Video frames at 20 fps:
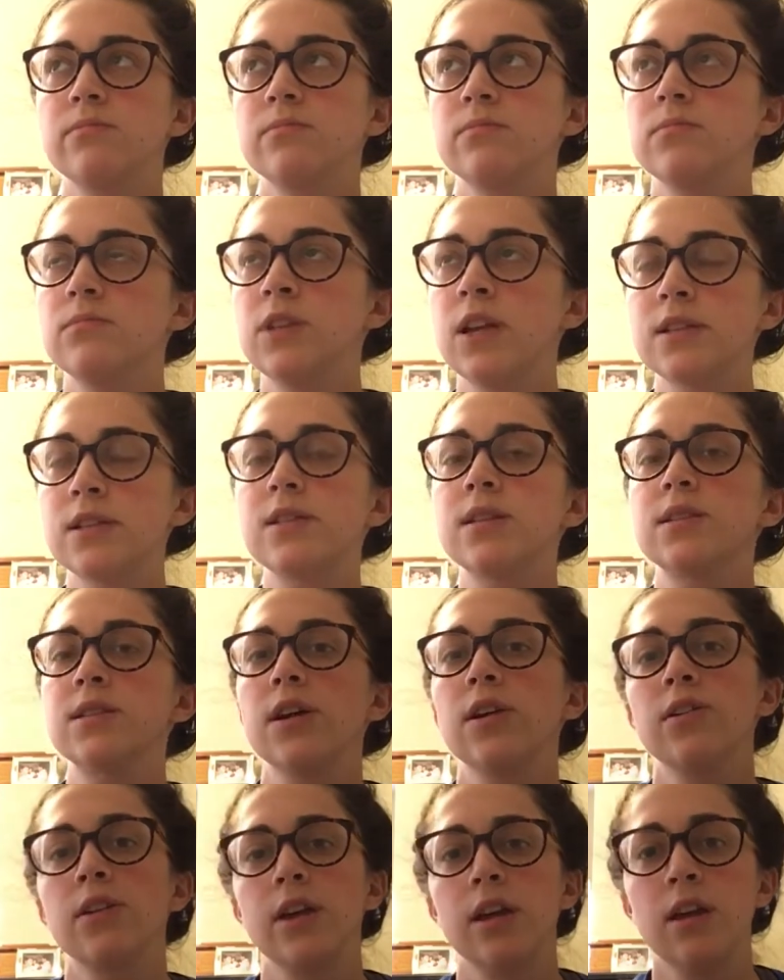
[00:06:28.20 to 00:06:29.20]

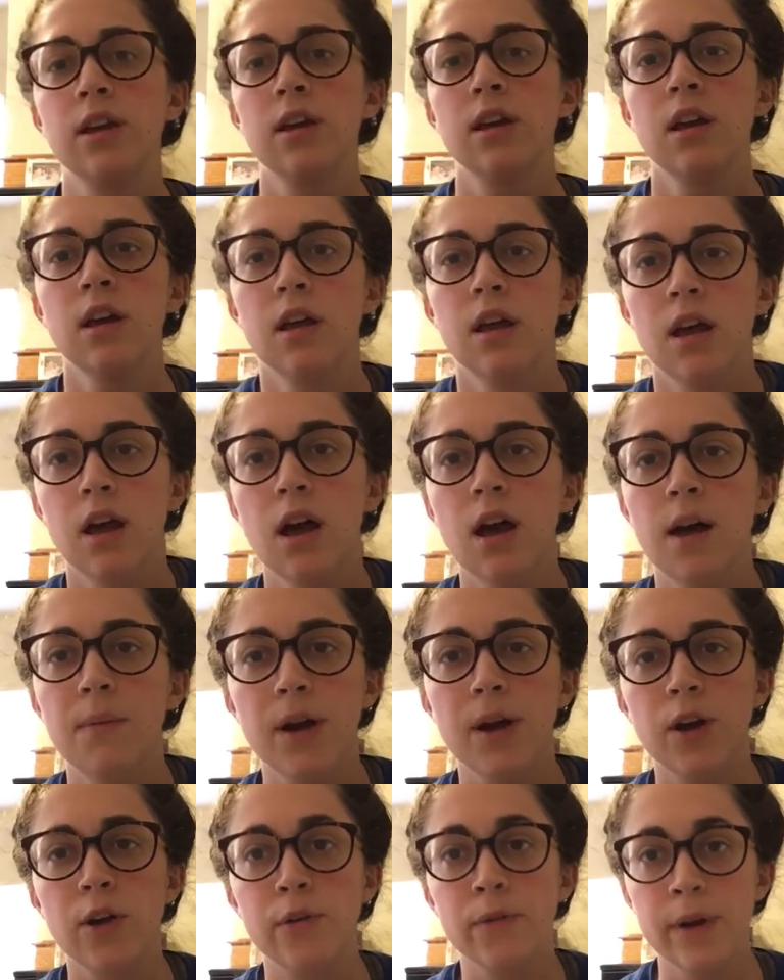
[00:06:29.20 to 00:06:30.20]
necessarily
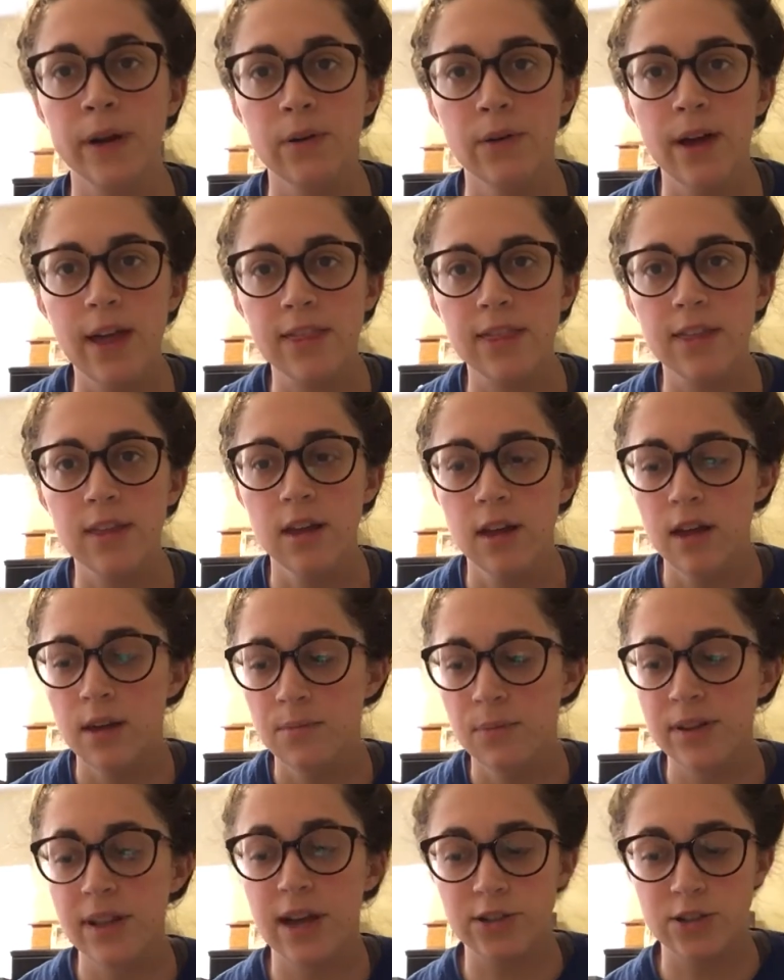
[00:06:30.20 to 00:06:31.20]
agree with,
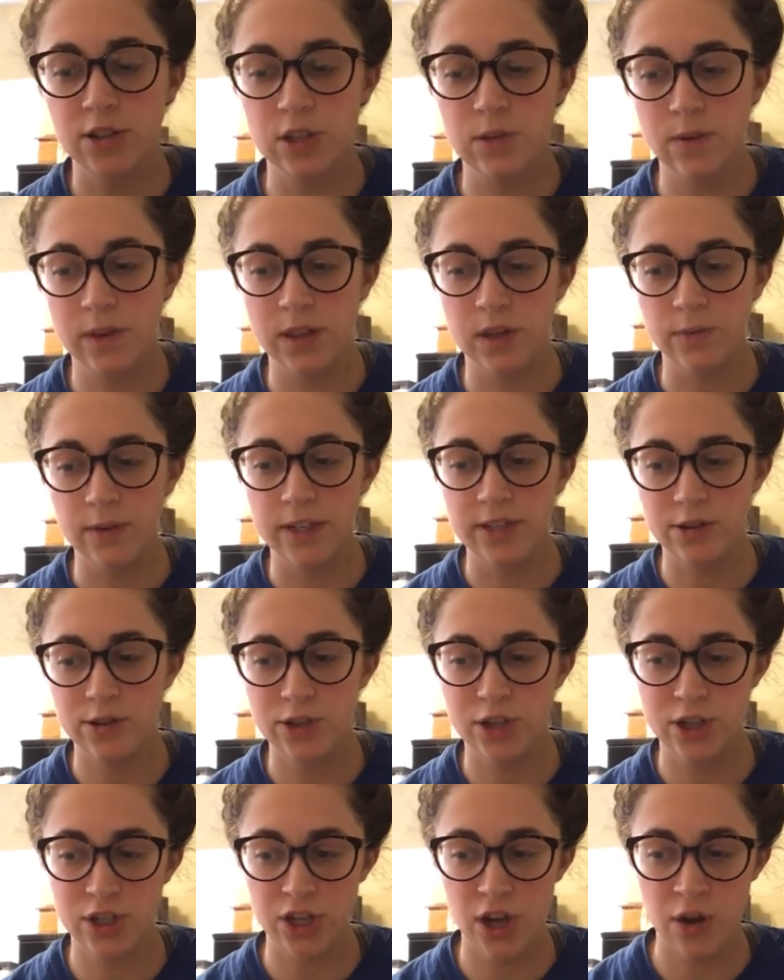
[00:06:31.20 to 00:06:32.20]
but that's just what the research
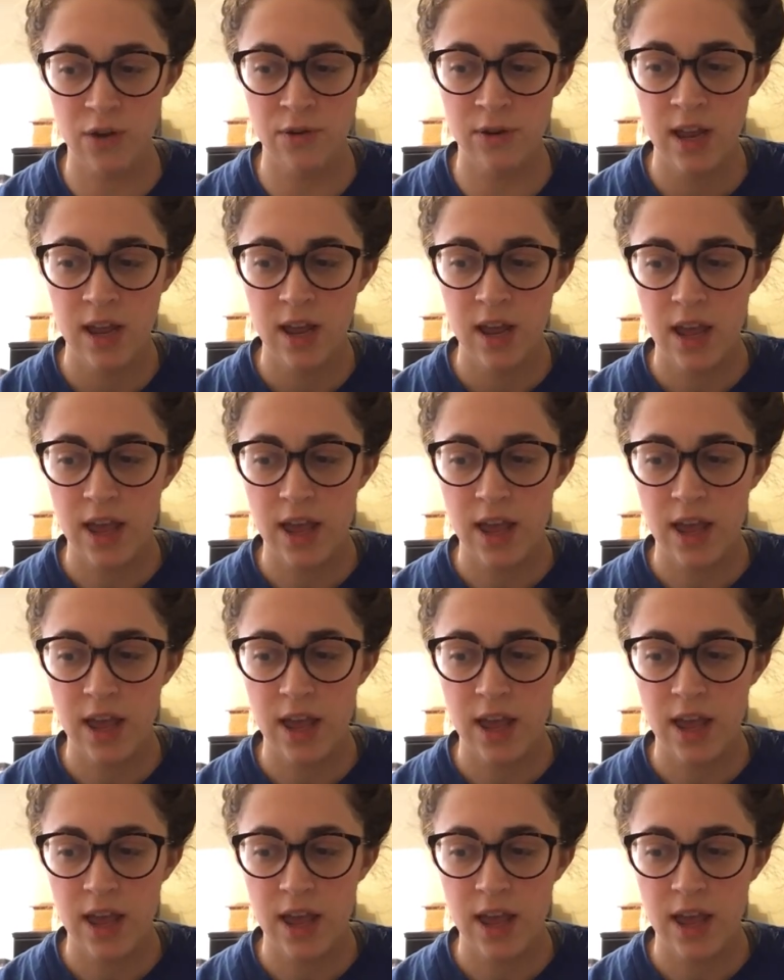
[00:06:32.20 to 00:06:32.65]
has shown.